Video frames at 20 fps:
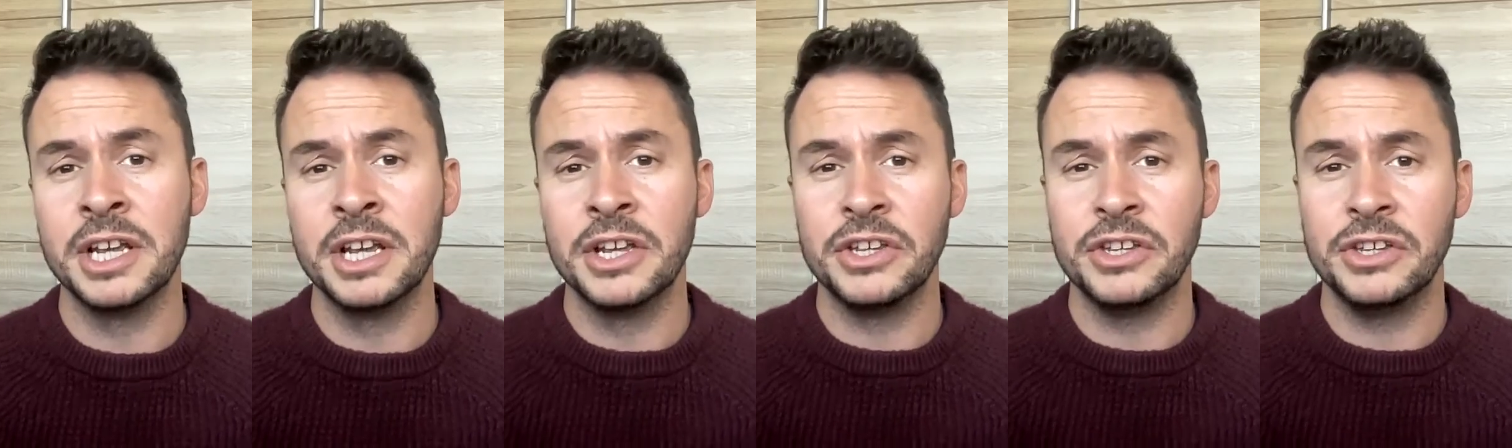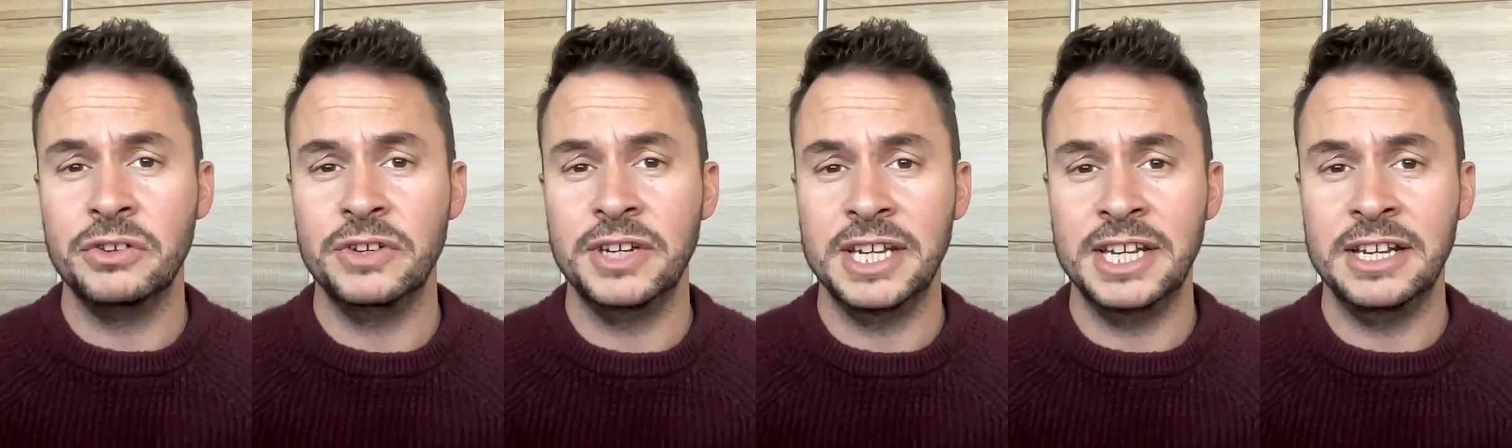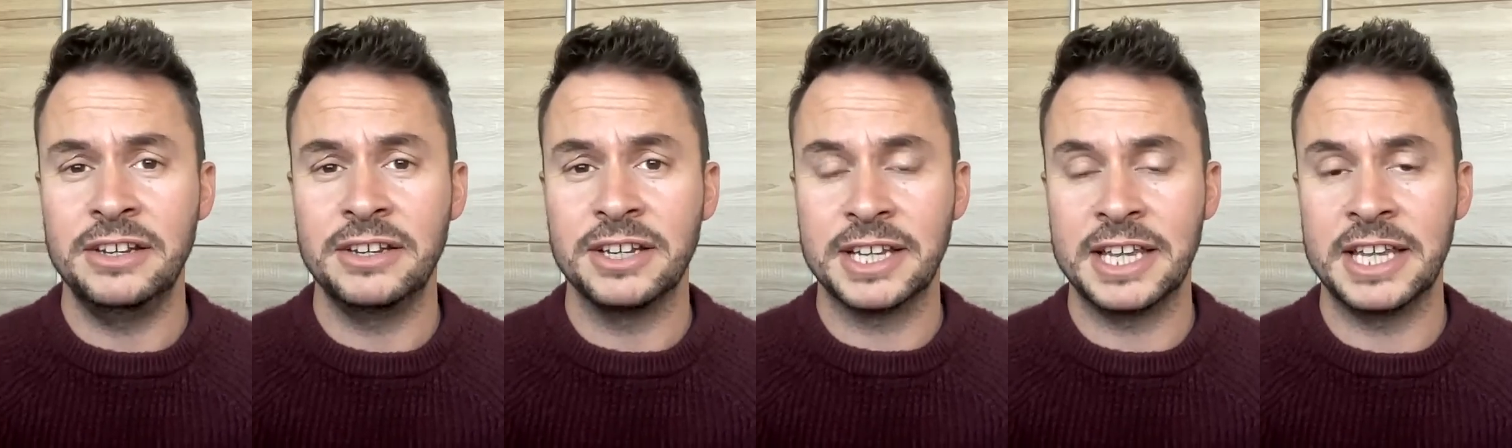you
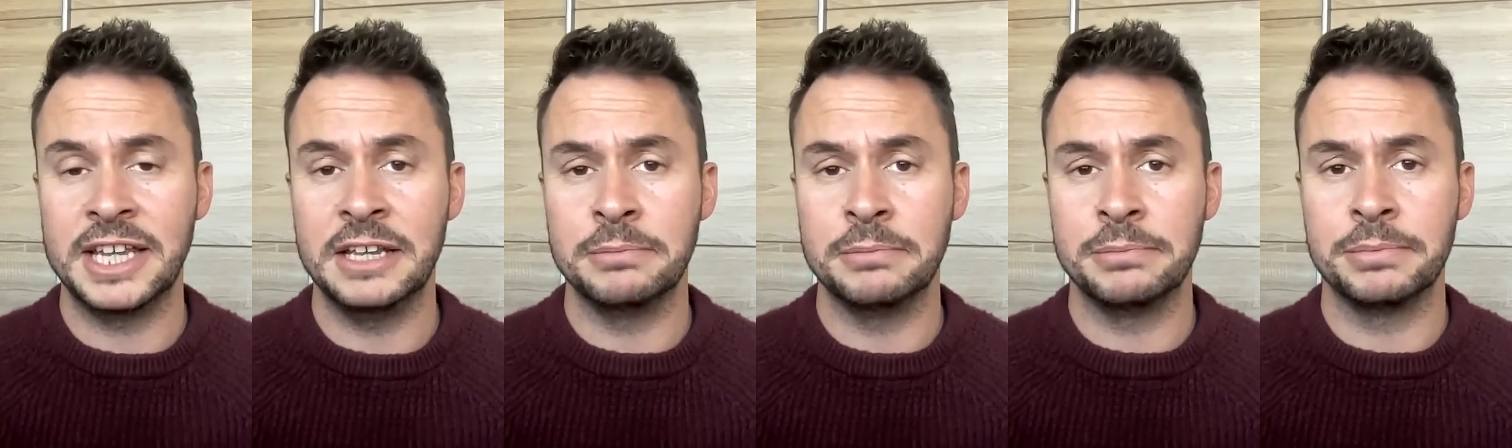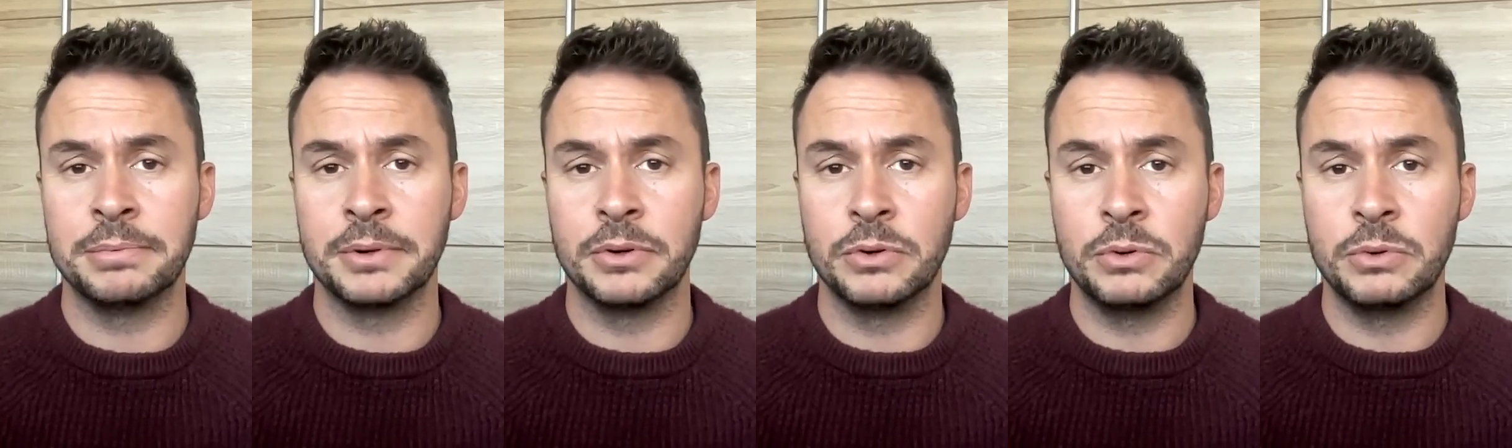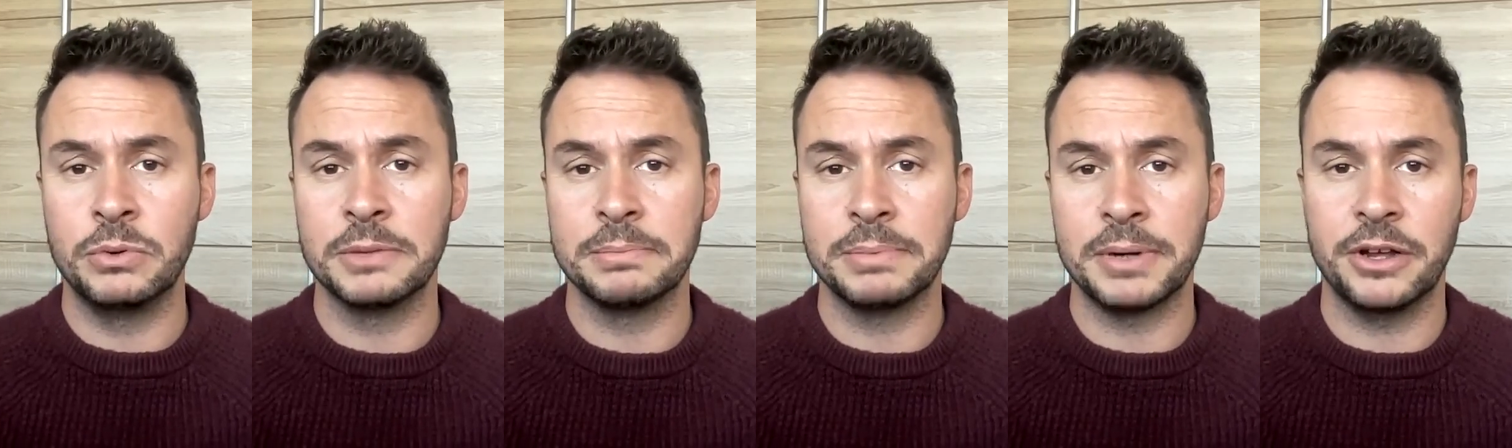need to keep
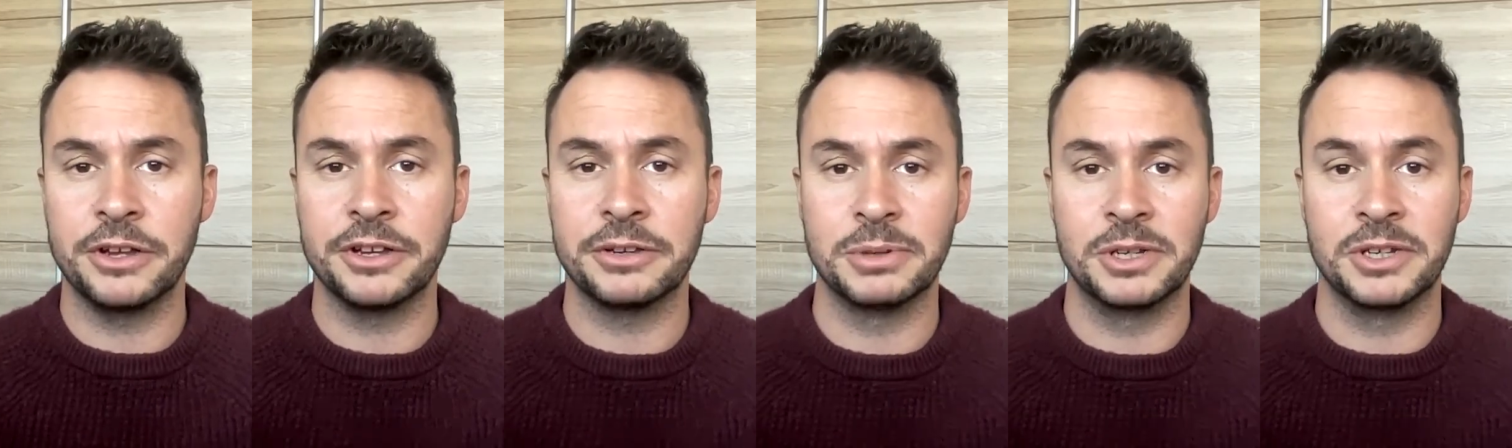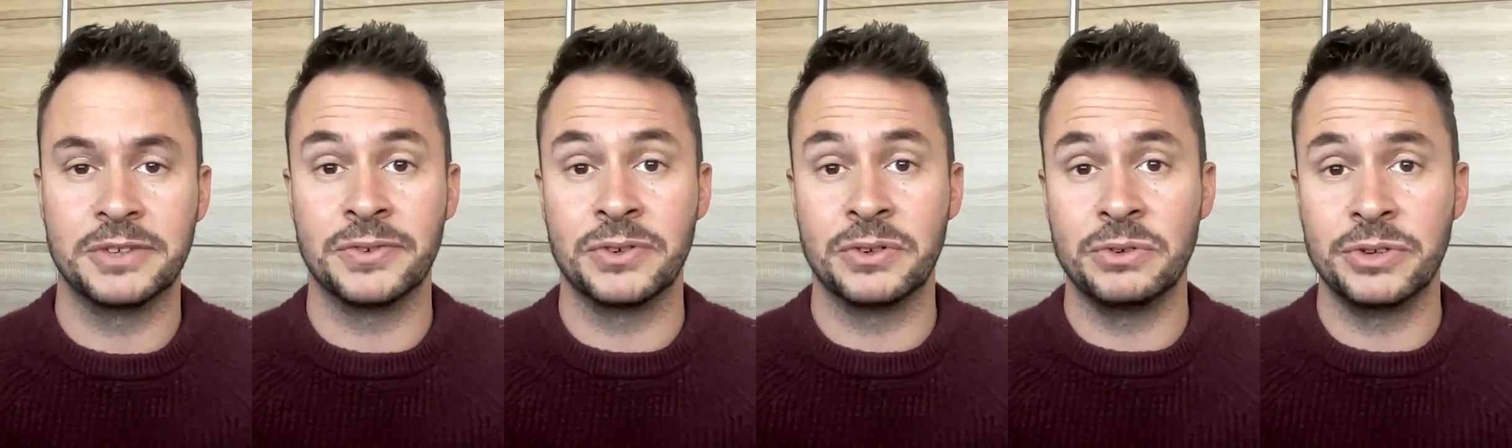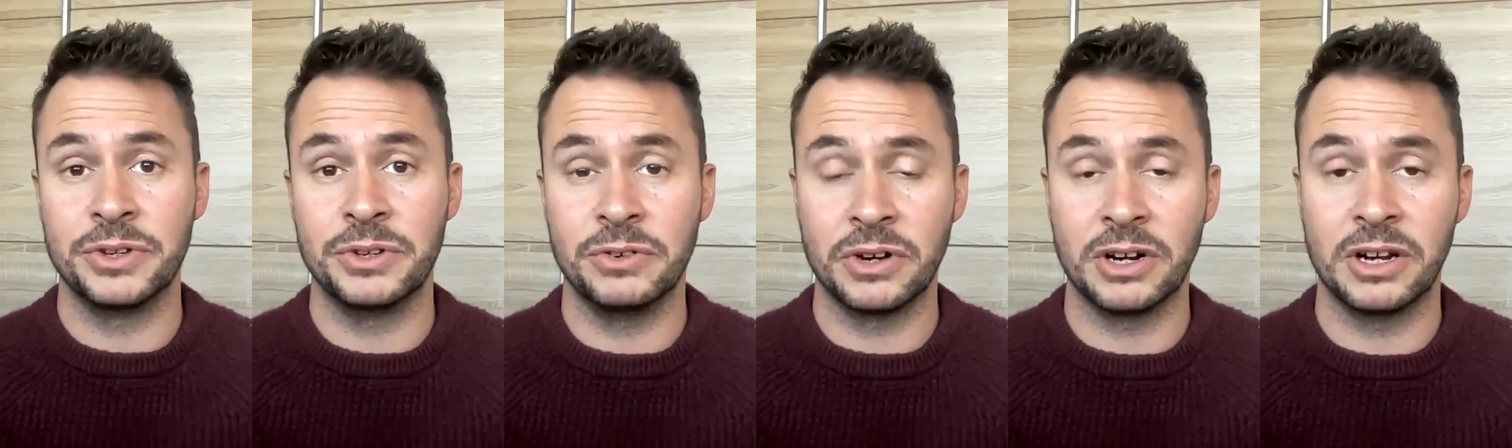all the passwords for all
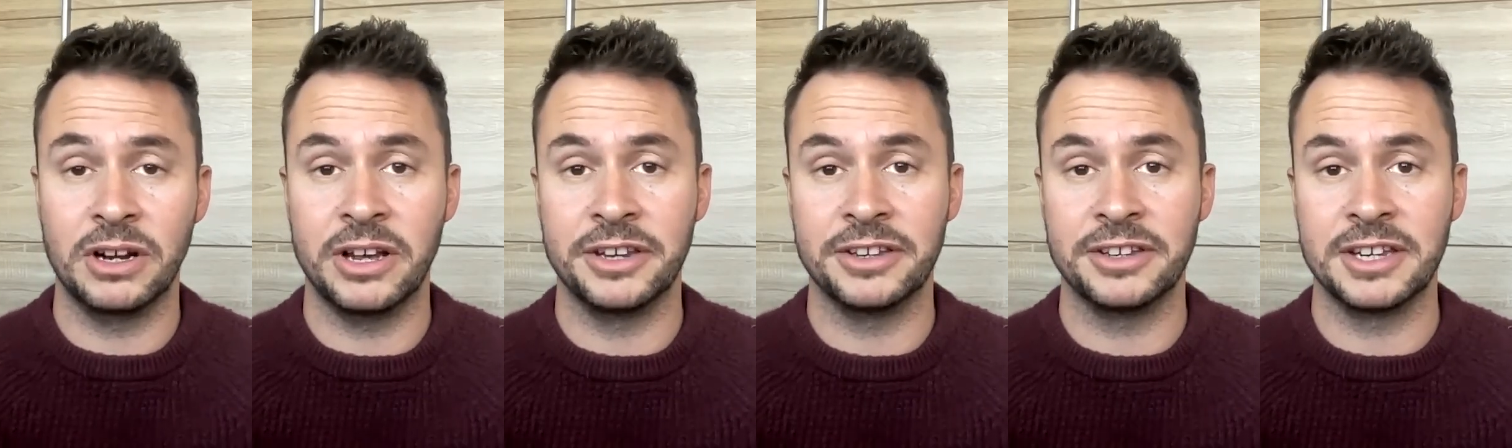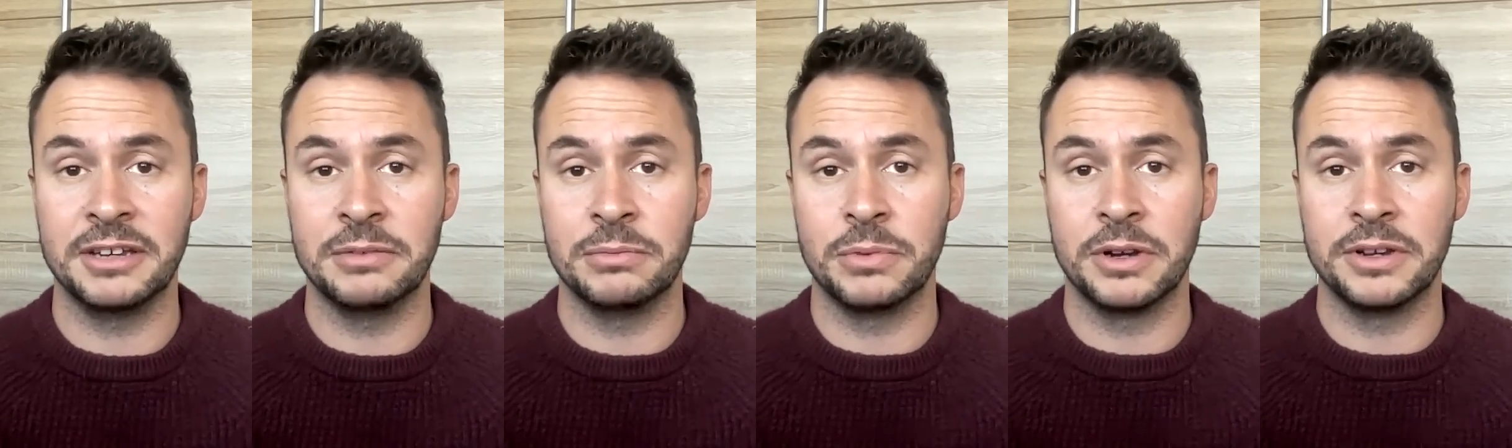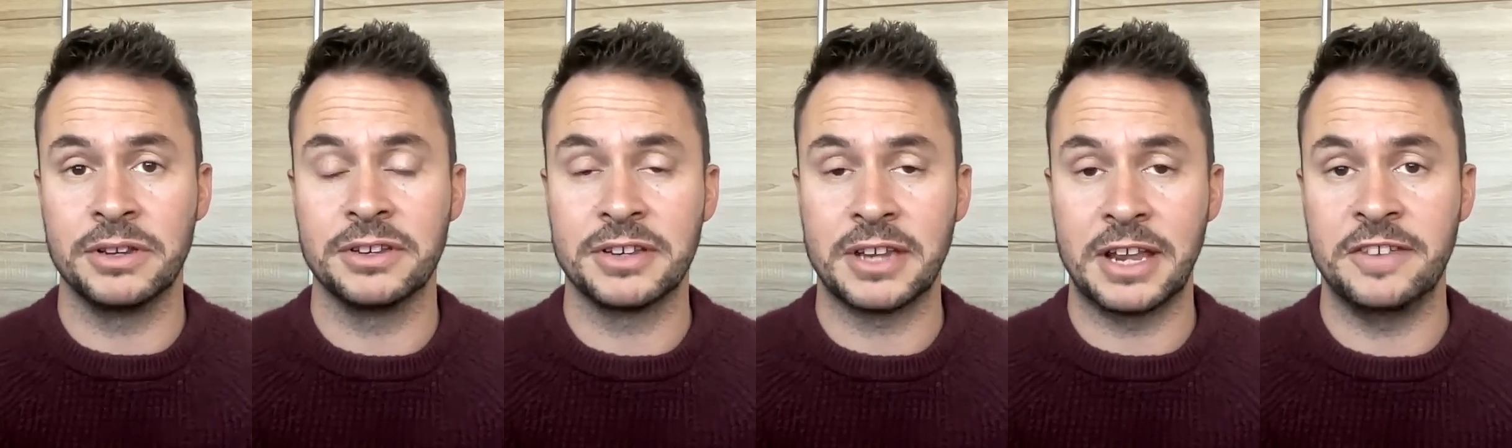your clients in
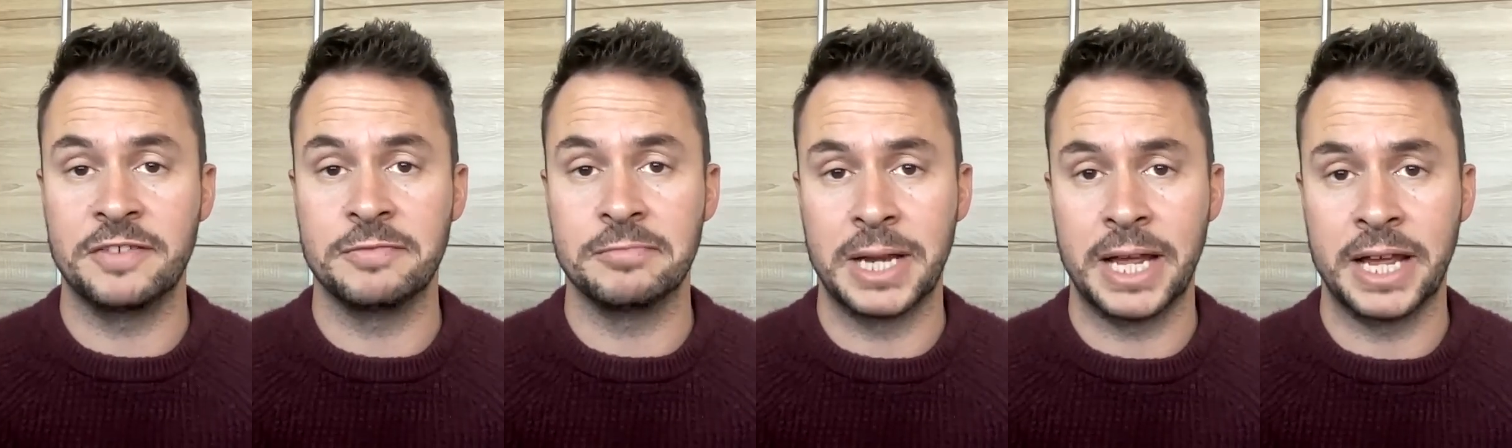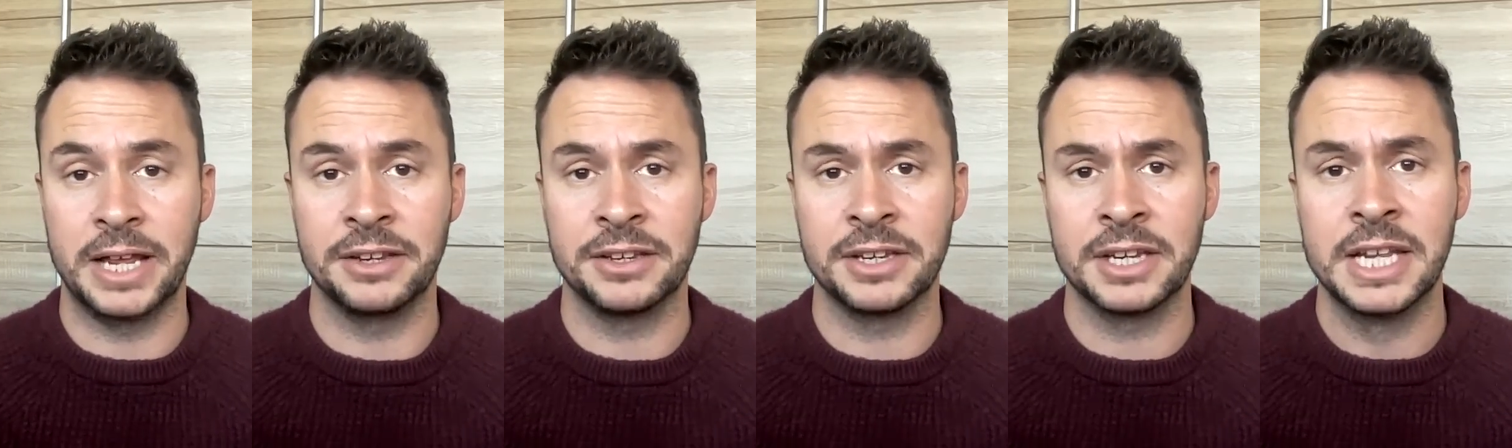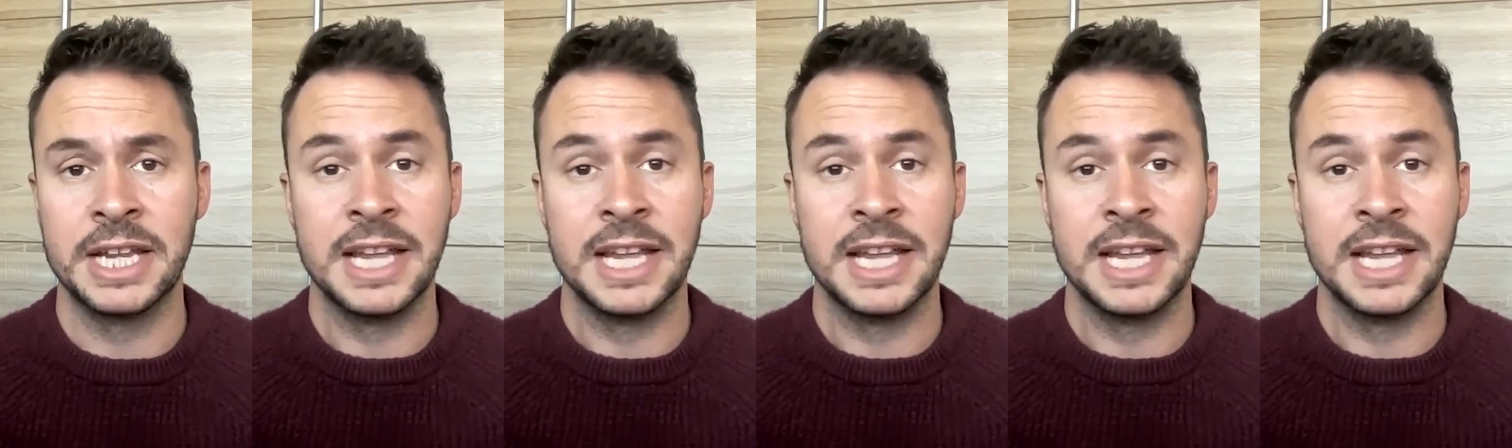one safe place.